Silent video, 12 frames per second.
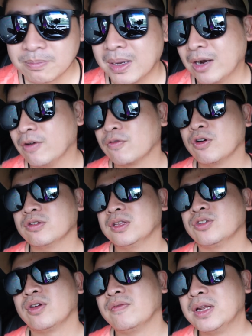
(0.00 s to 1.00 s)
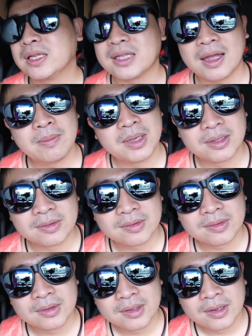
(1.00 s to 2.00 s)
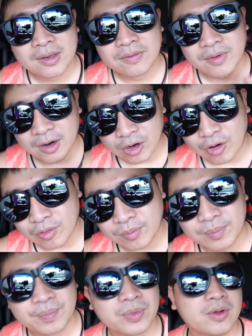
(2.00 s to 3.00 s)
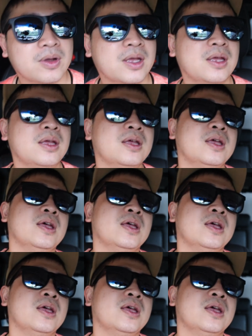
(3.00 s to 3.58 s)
But of course, the traveling time is very long. Okay.